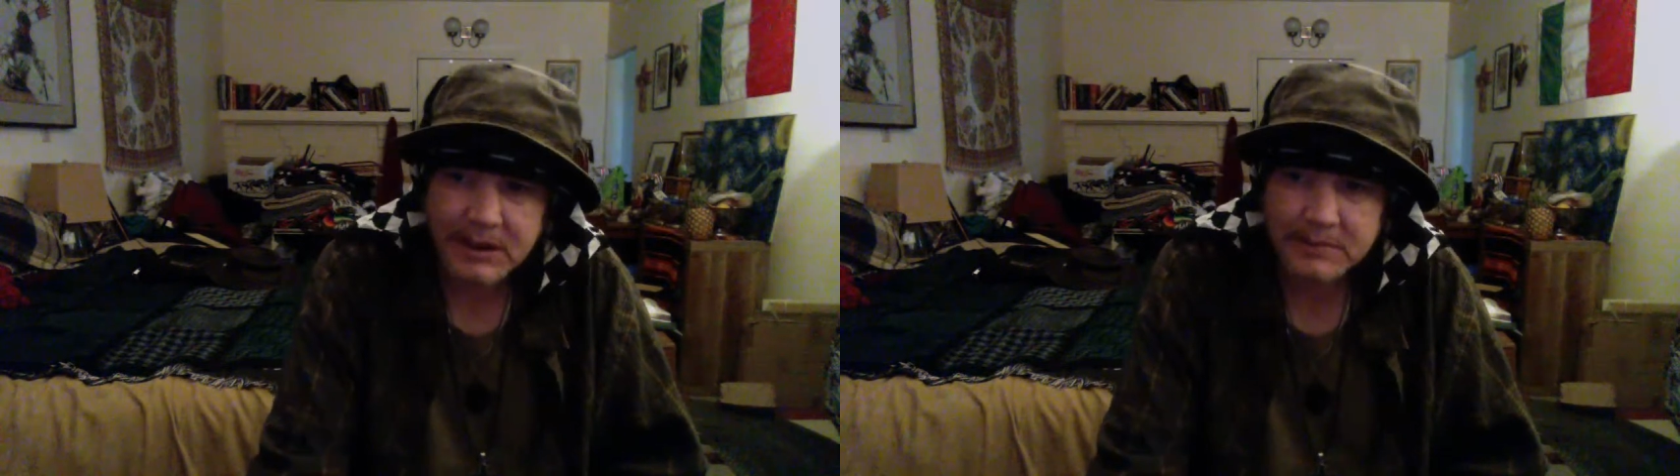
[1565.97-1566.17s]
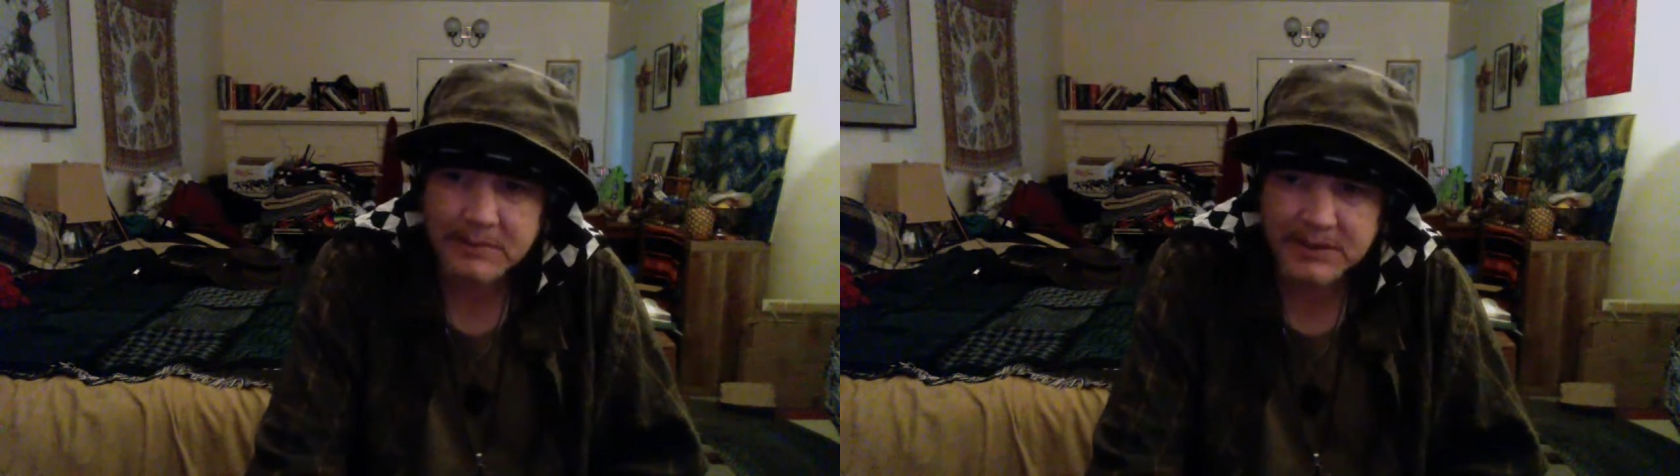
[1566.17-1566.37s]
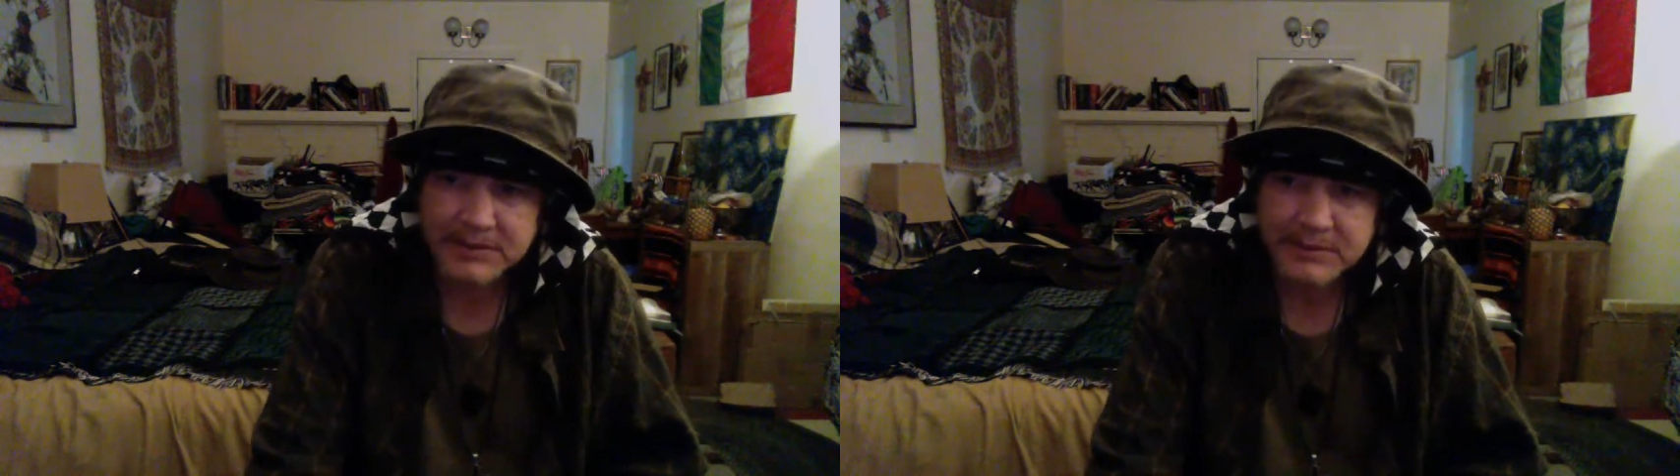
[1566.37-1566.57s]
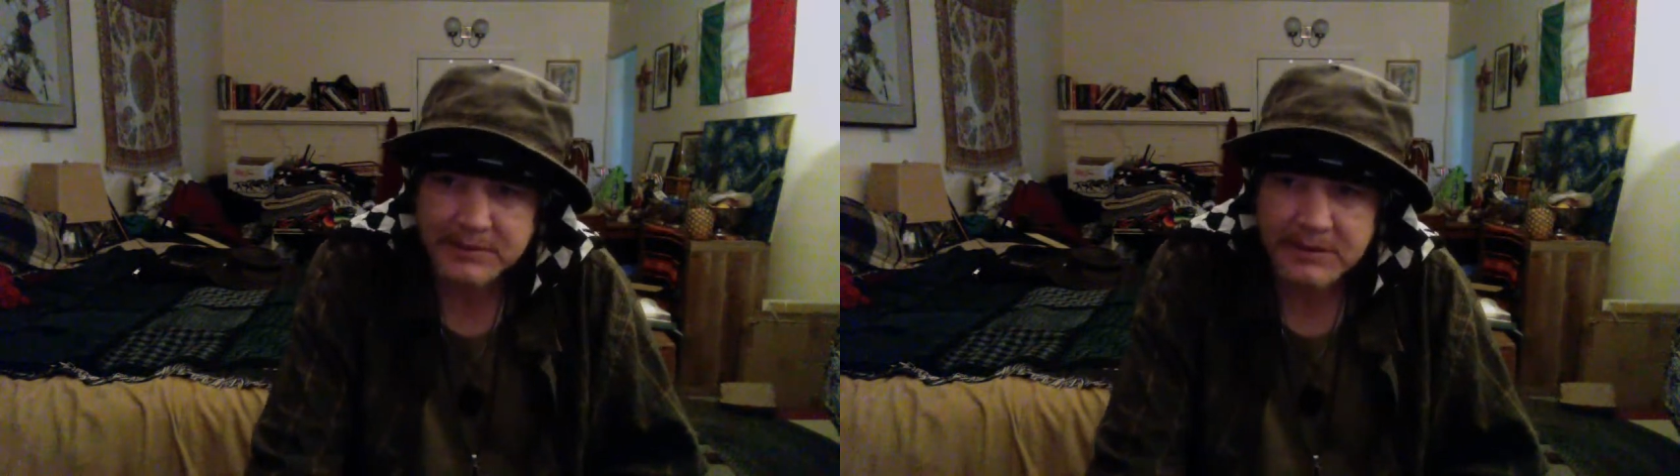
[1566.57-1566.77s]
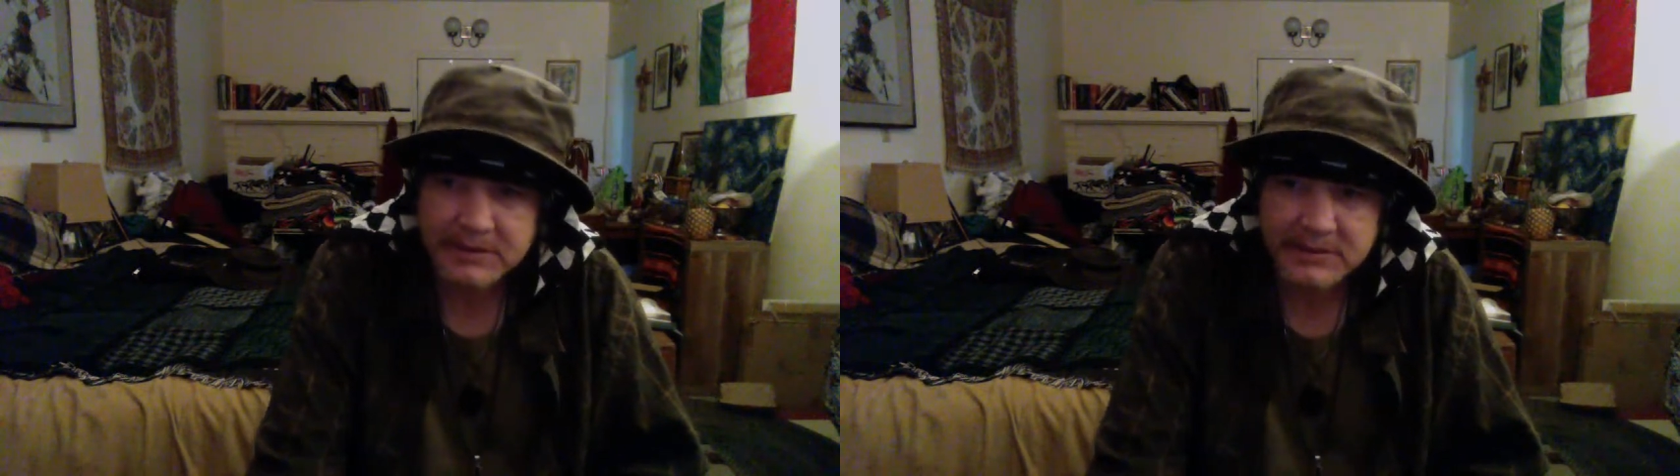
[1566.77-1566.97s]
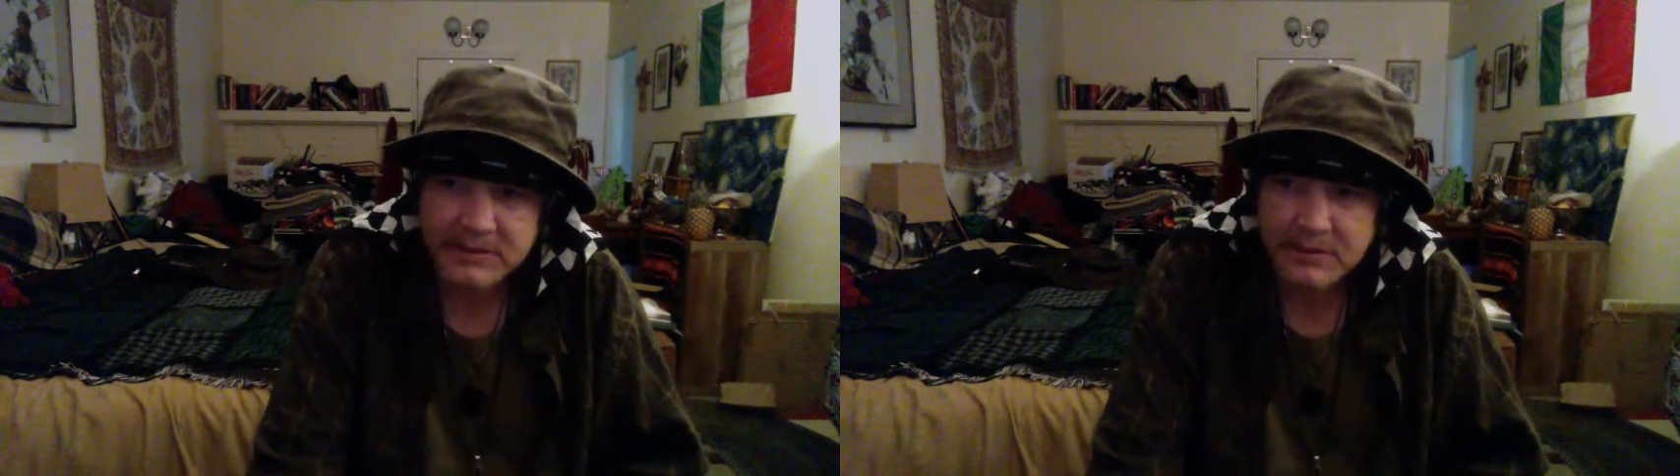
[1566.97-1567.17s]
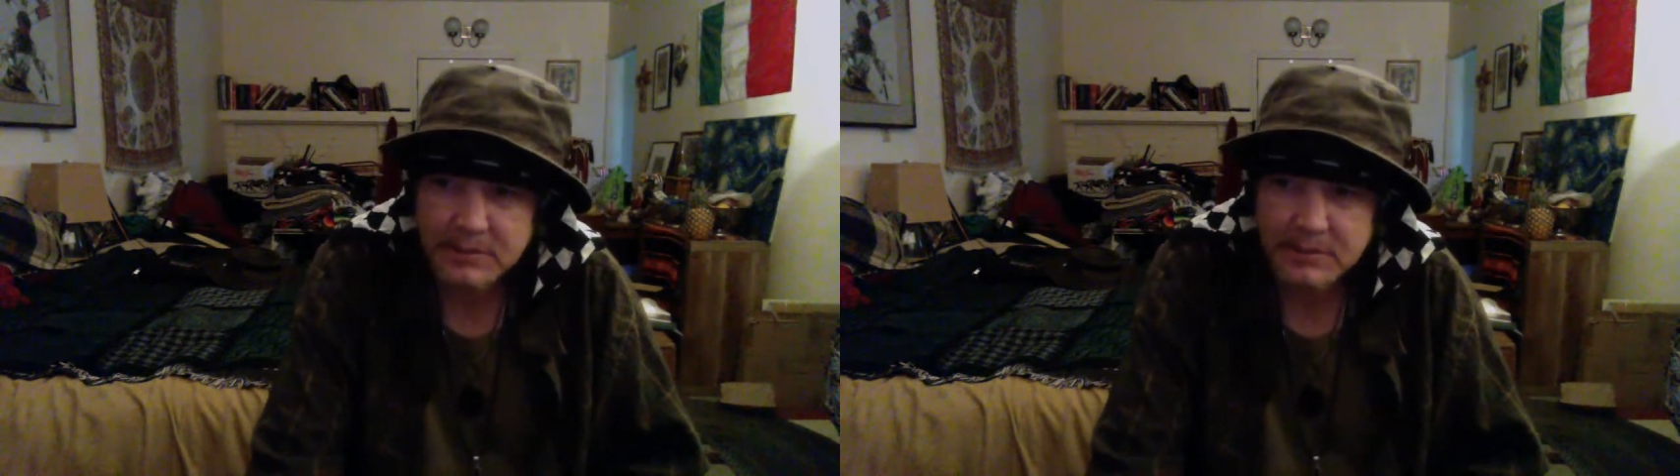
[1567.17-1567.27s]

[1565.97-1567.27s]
I miss you guys so